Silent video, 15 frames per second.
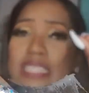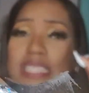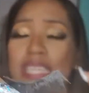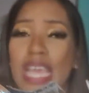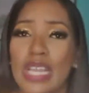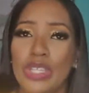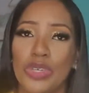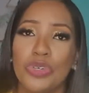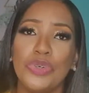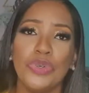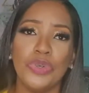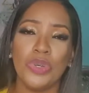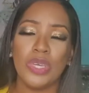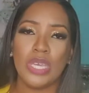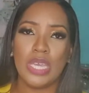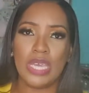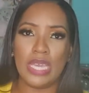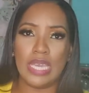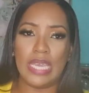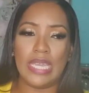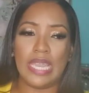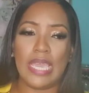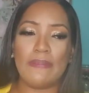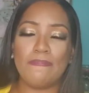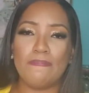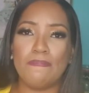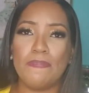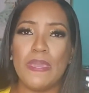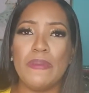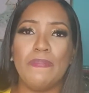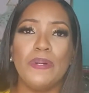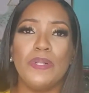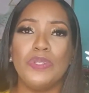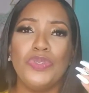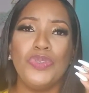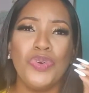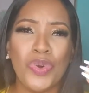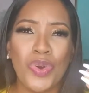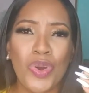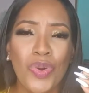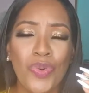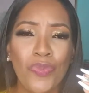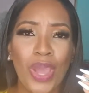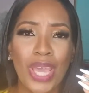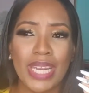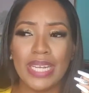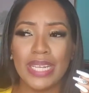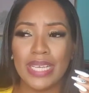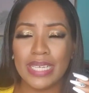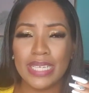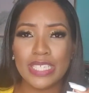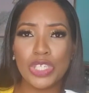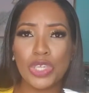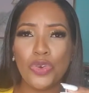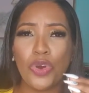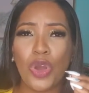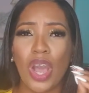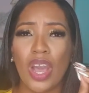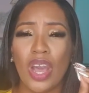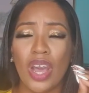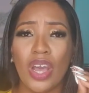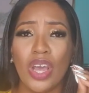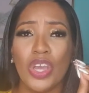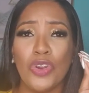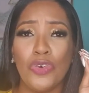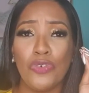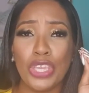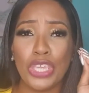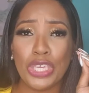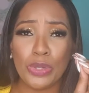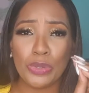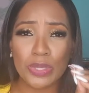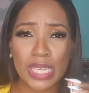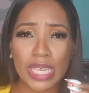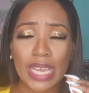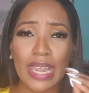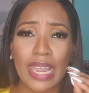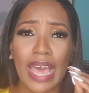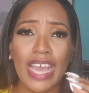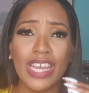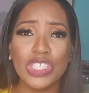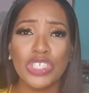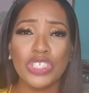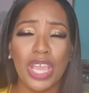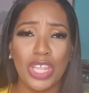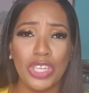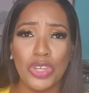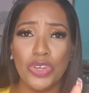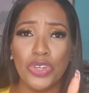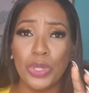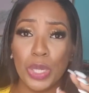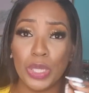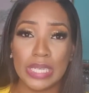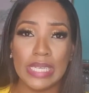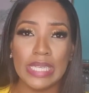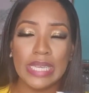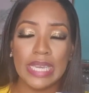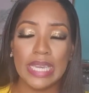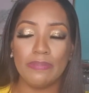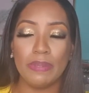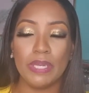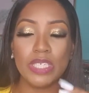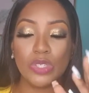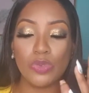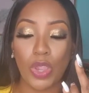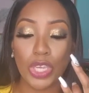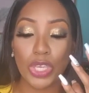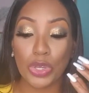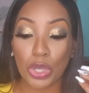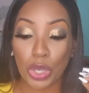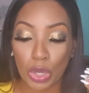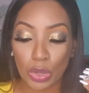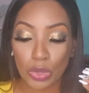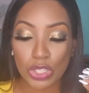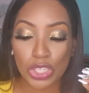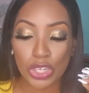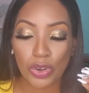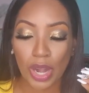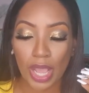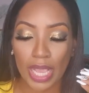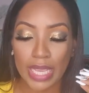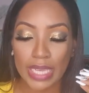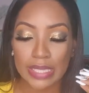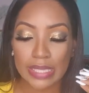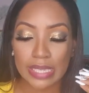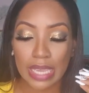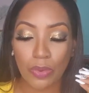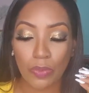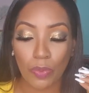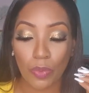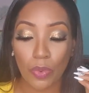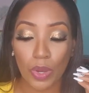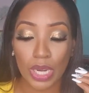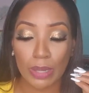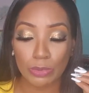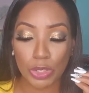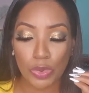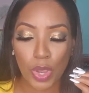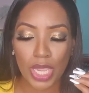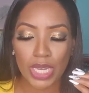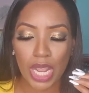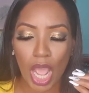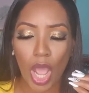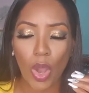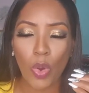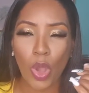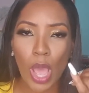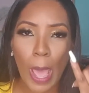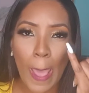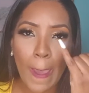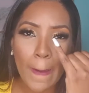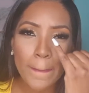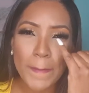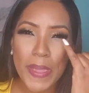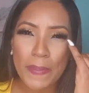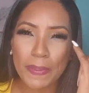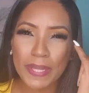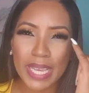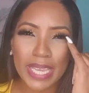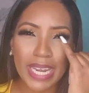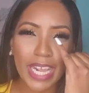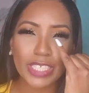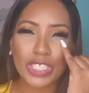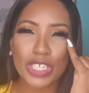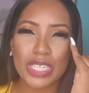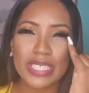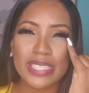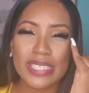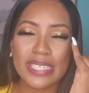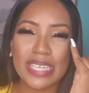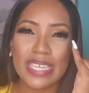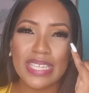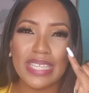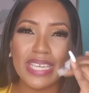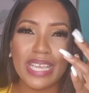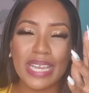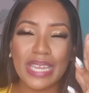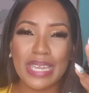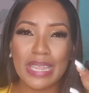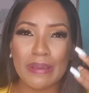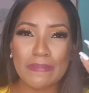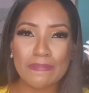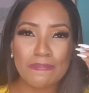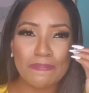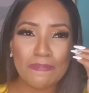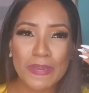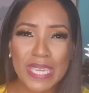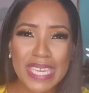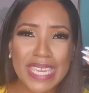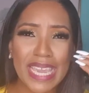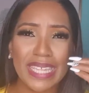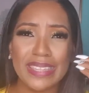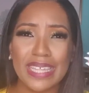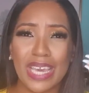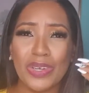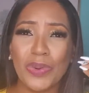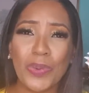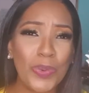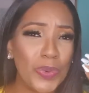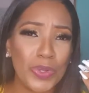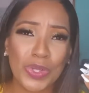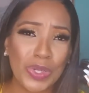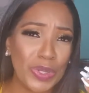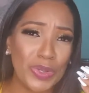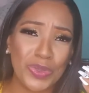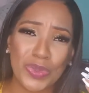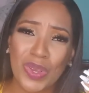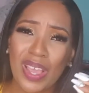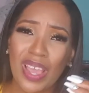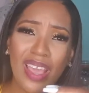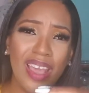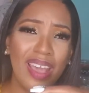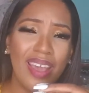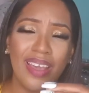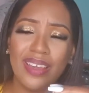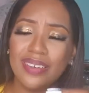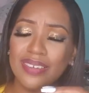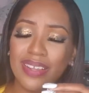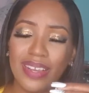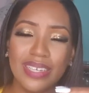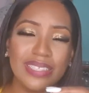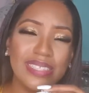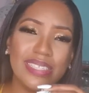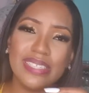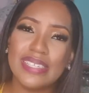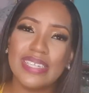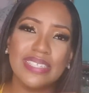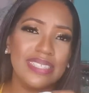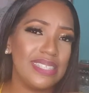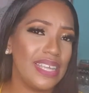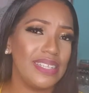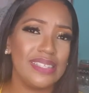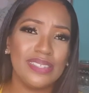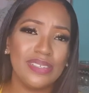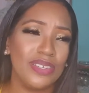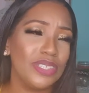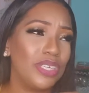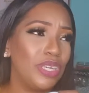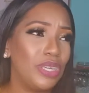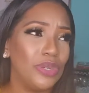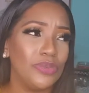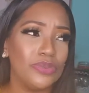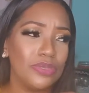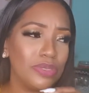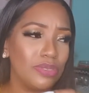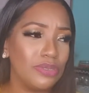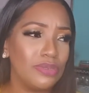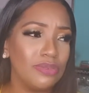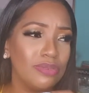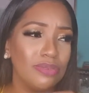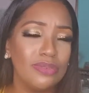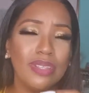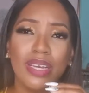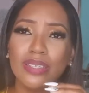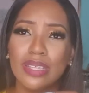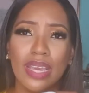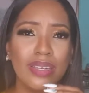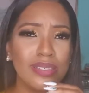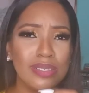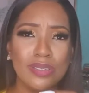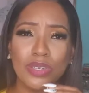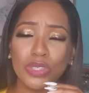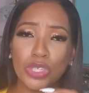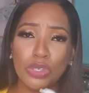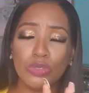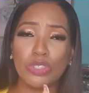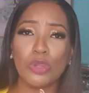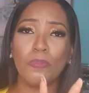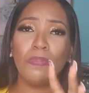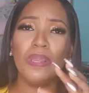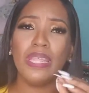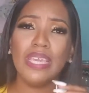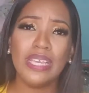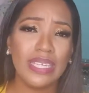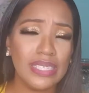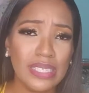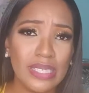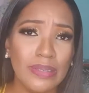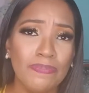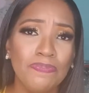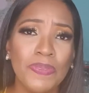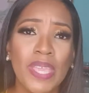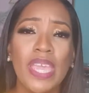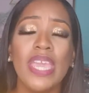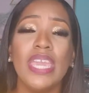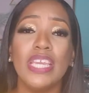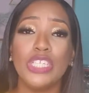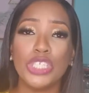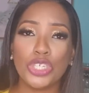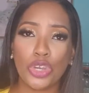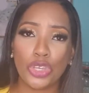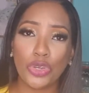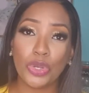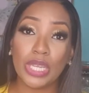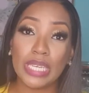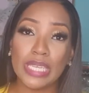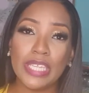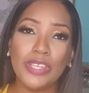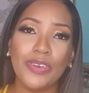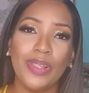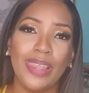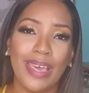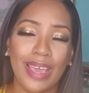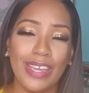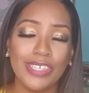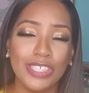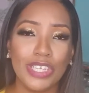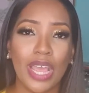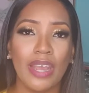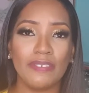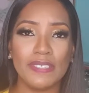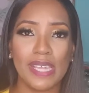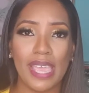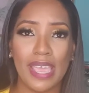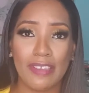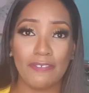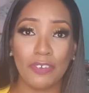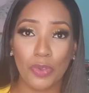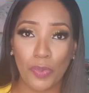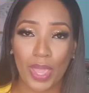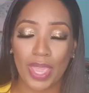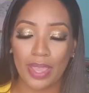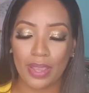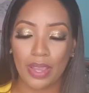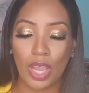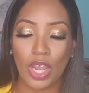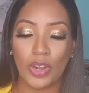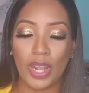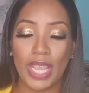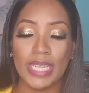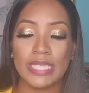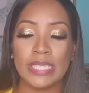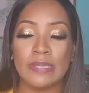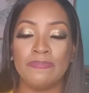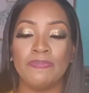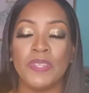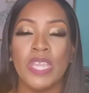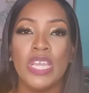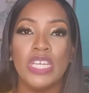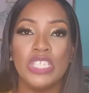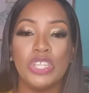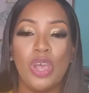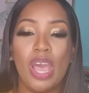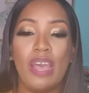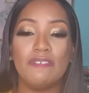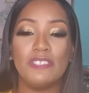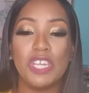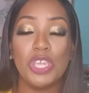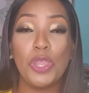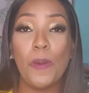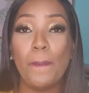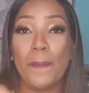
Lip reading: tell you, like, people know when it is you are reusing a lash and you're not cleaning it, because when you close your eyes, like what I'm doing now, people can actually see the clumpy and that old glue, and sis, that's not cute. That is not cute. So please ensure you clean your lash after every wear. All right, so after you